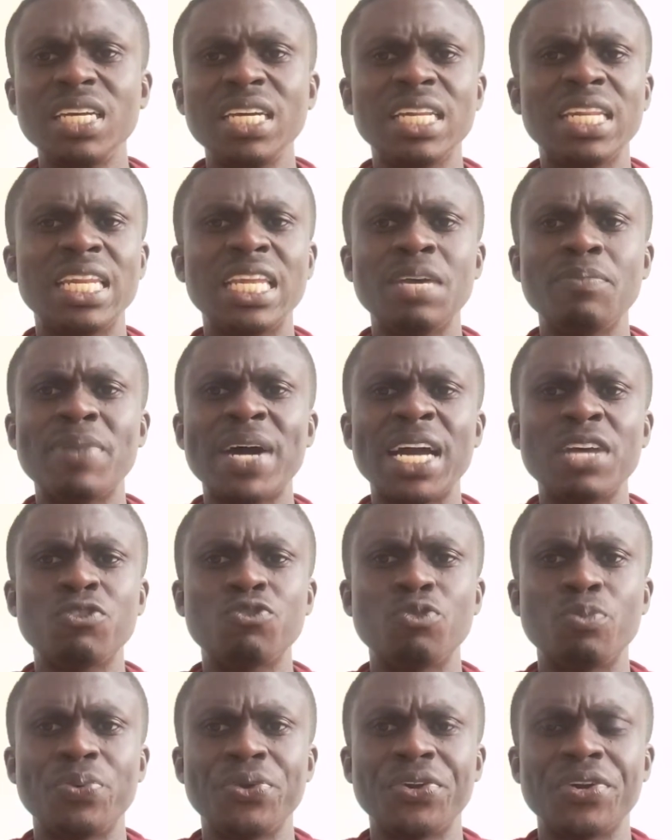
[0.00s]
labii
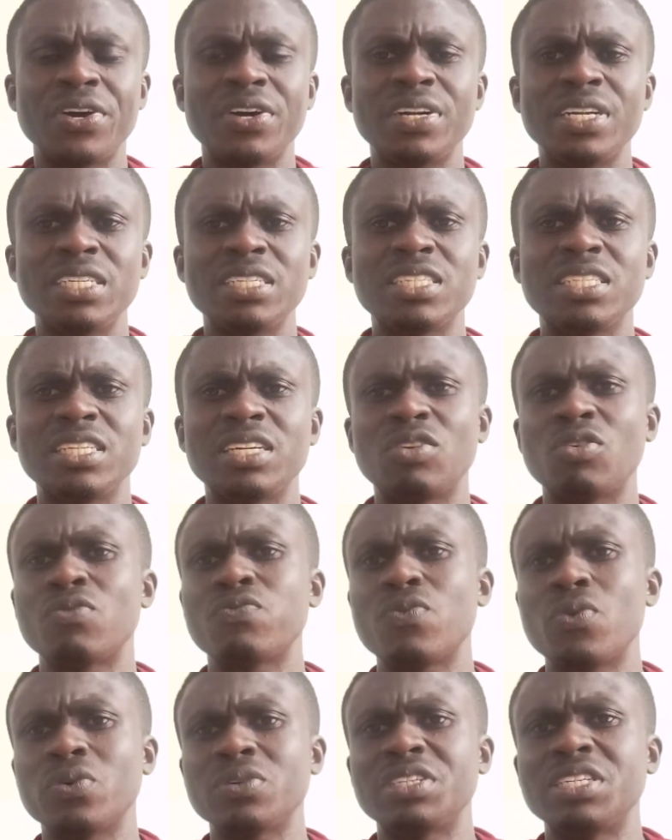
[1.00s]
superioris and
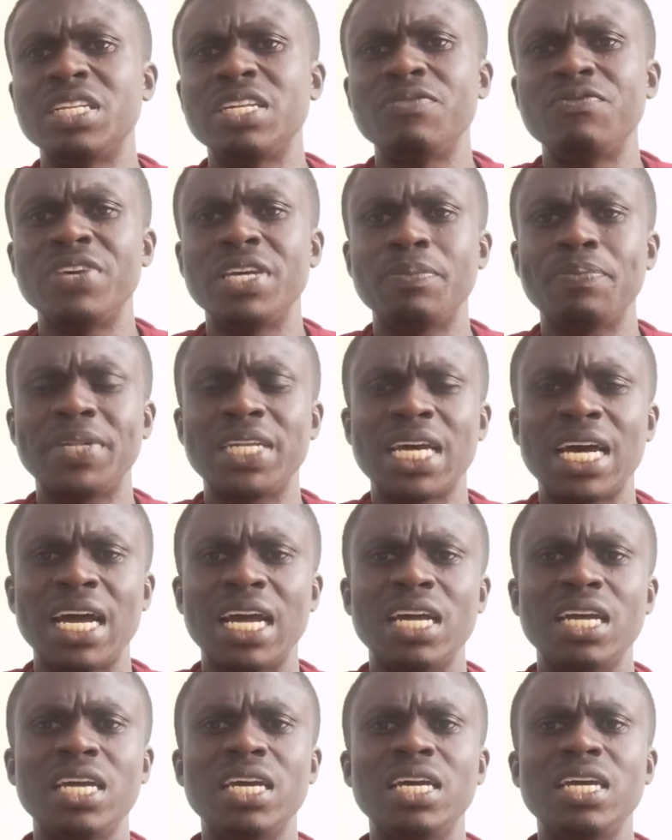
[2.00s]
of course levator
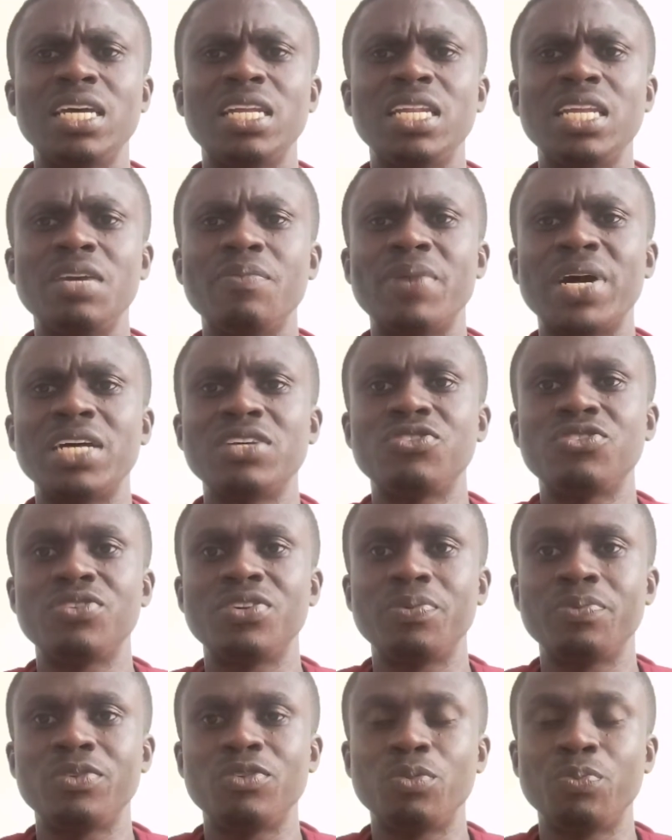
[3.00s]
labii
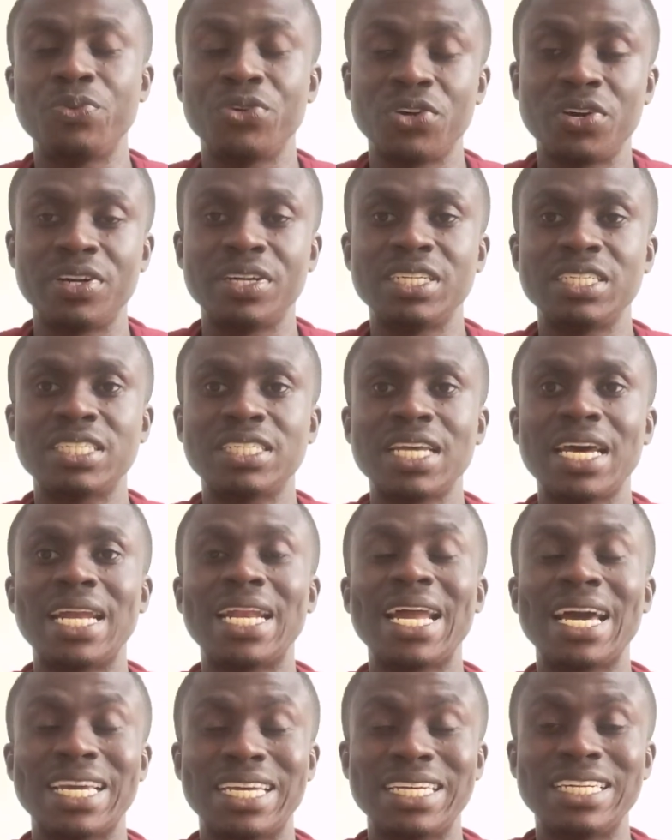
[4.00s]
superioris
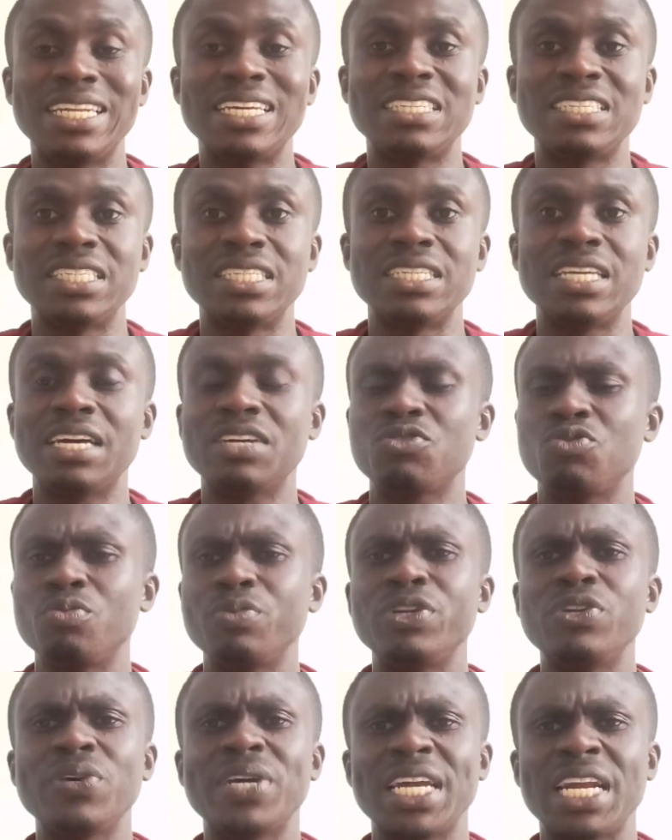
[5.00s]
alaeque nasi yes we'll
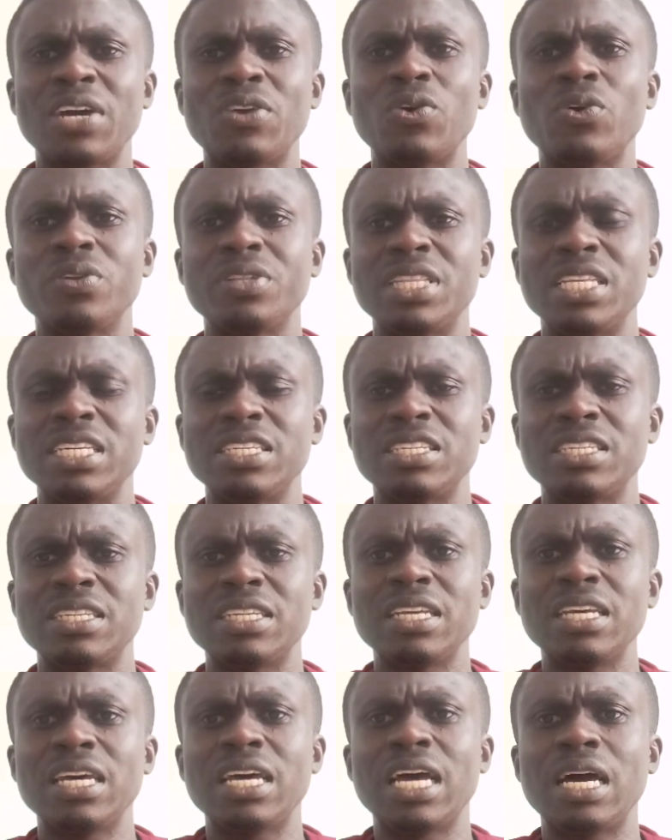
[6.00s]
be looking at all
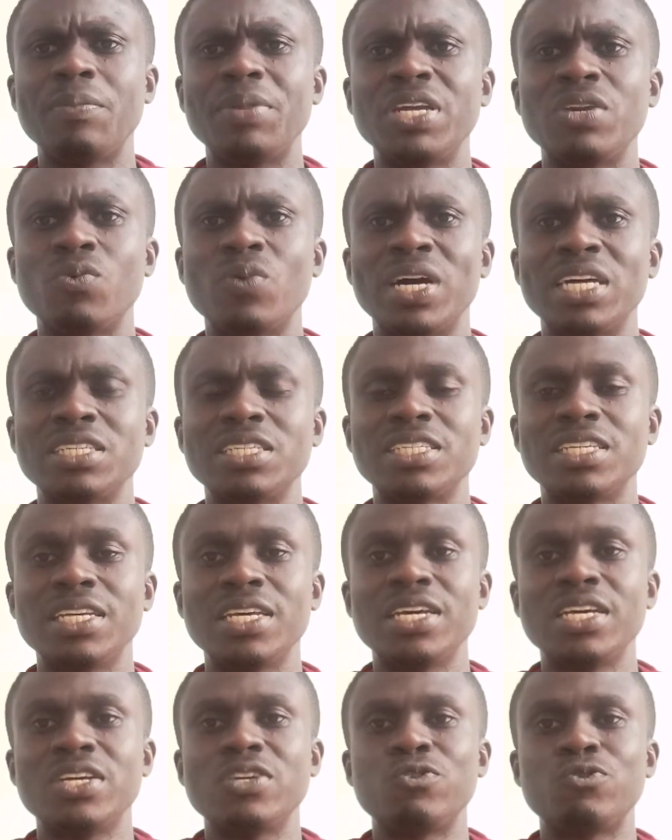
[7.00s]
these i mean ones
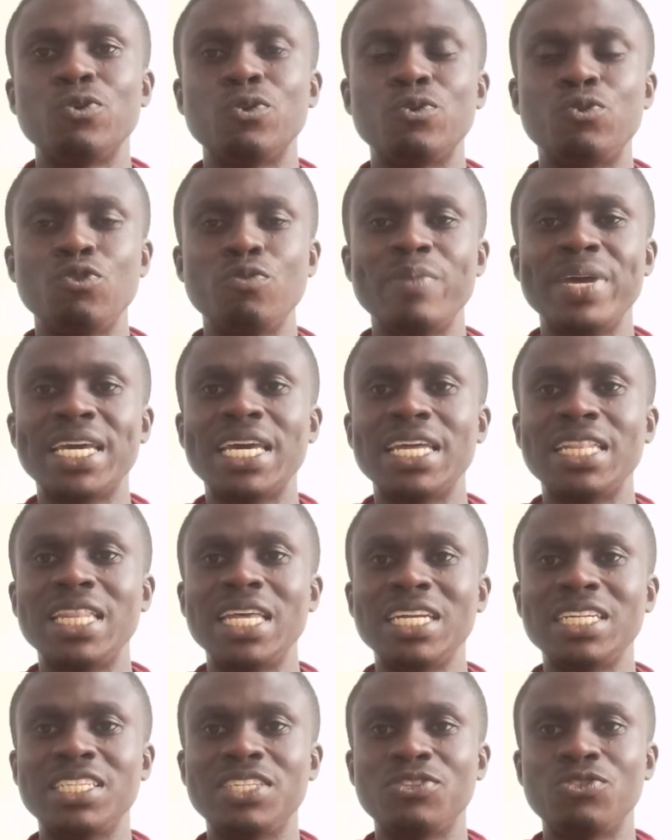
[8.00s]
so do make a
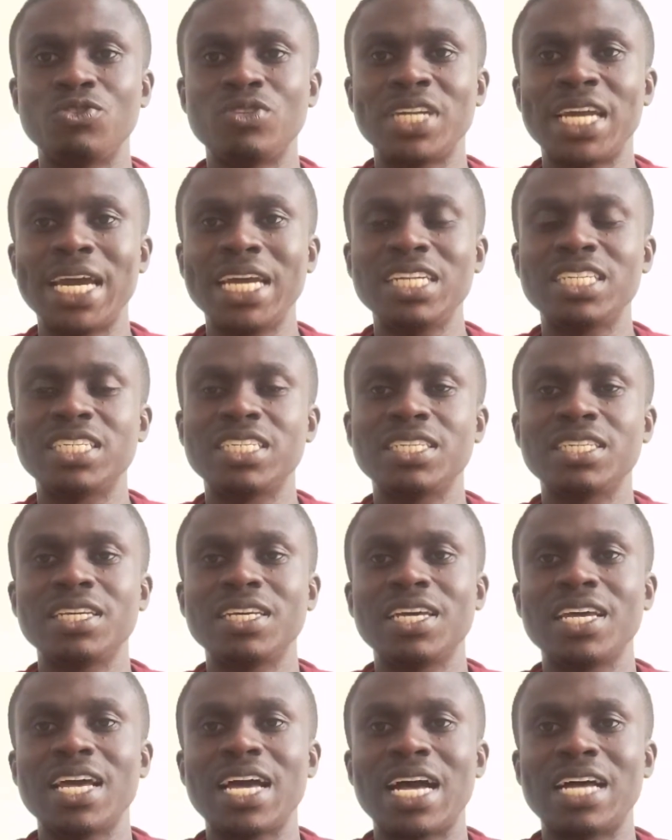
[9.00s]
date tonight
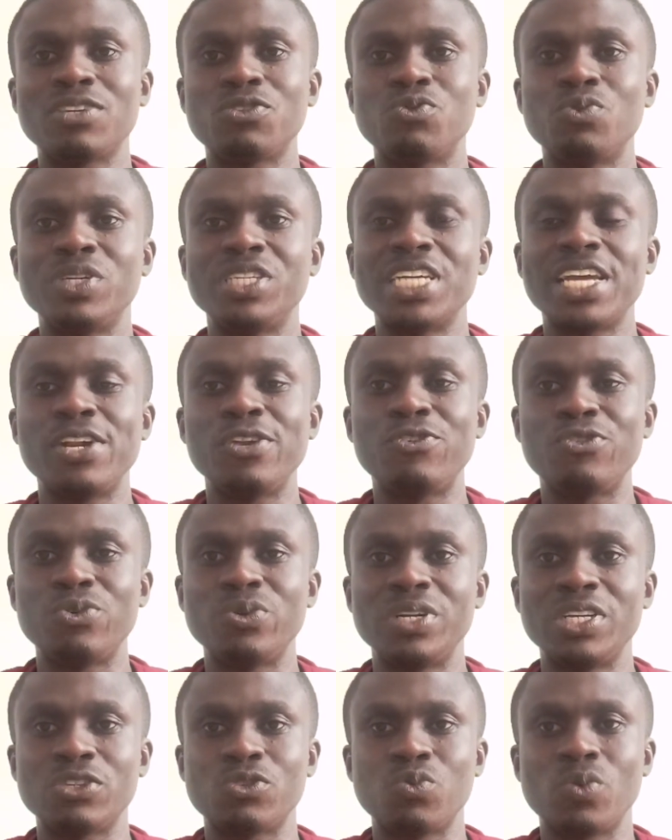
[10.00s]
as we journey through
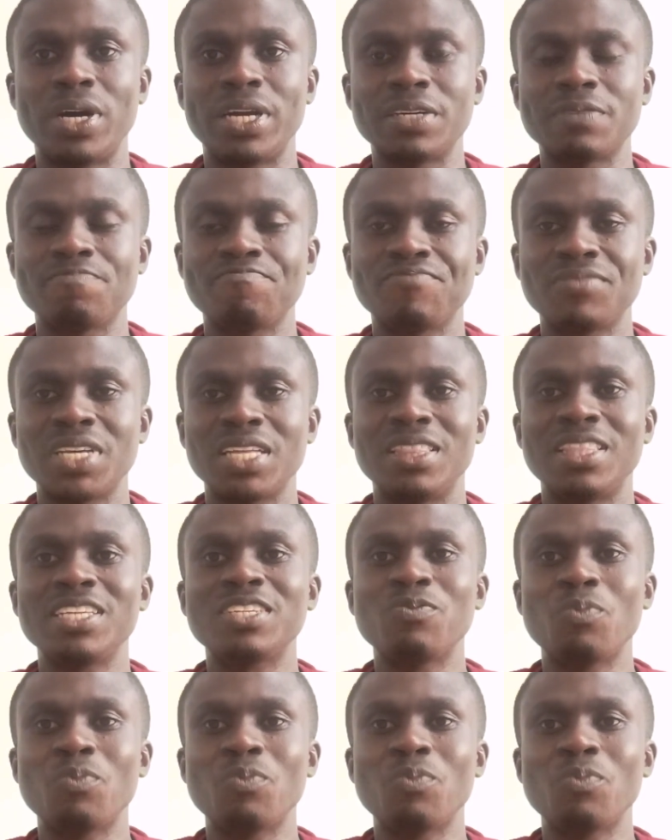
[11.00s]
this one this